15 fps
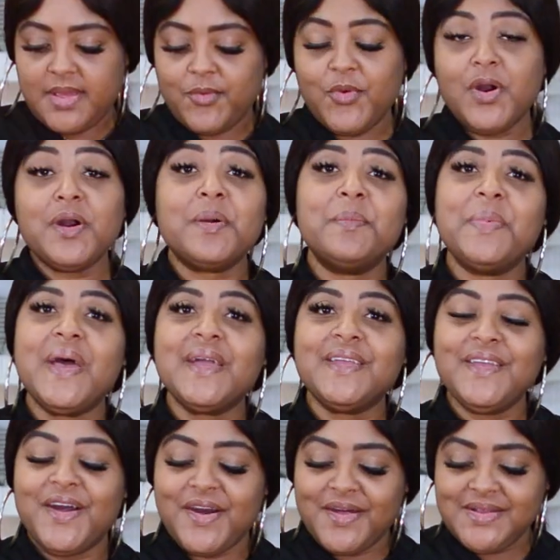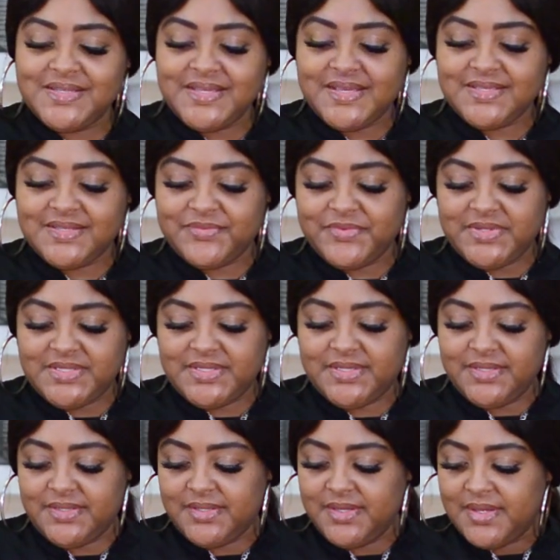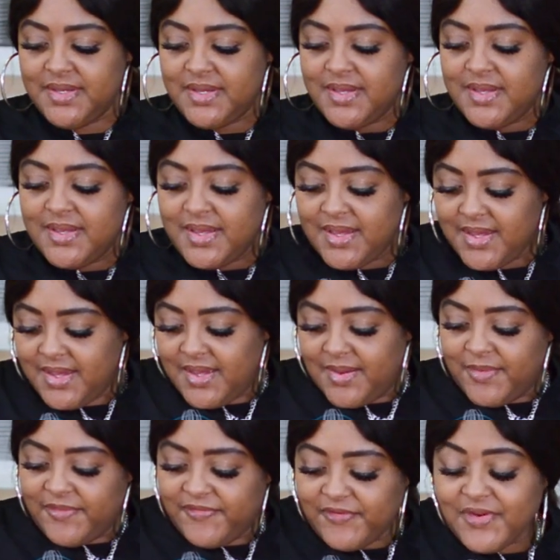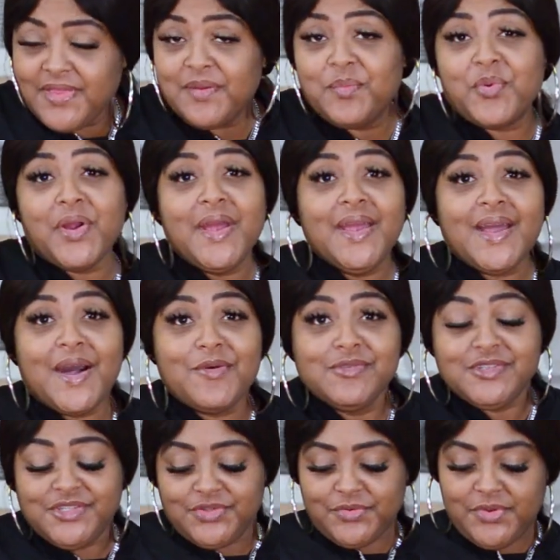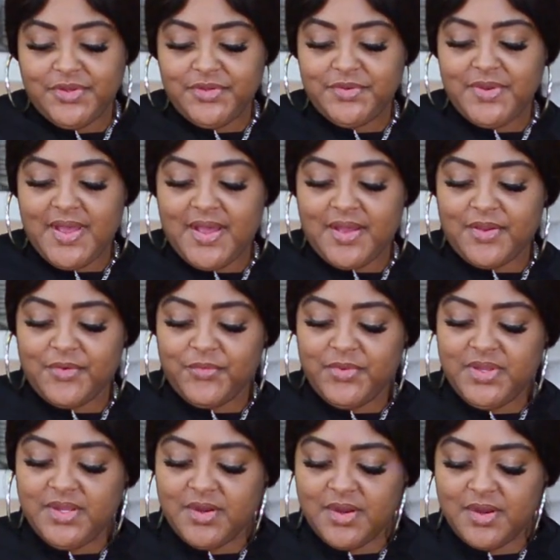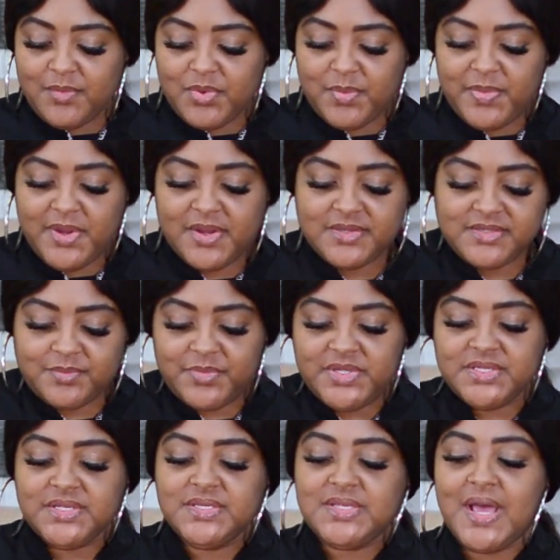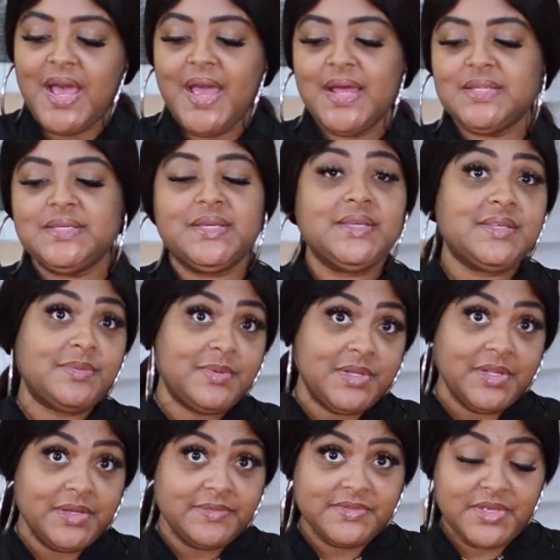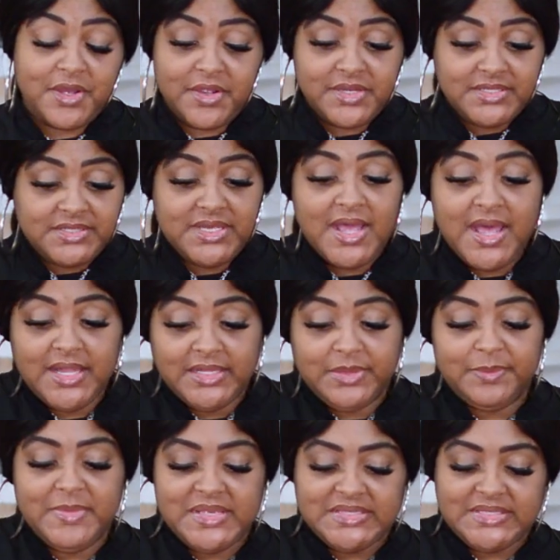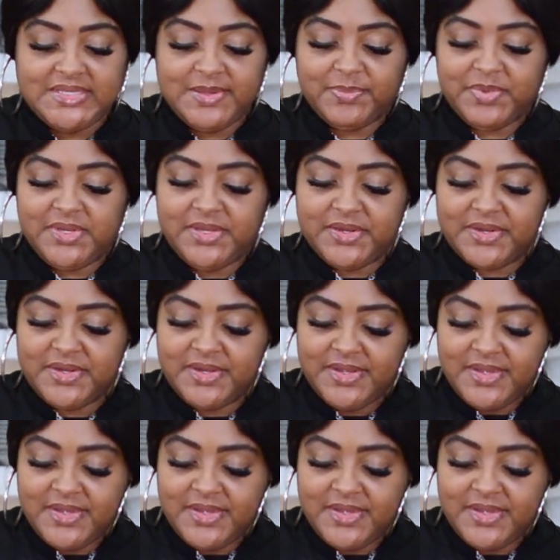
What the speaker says: Welcome back, y'all, to Tasting with Tea. Before the break, I was showing you how we are preparing some biscuits. I had to get some gloves, y'all, because it got a little messy up in here.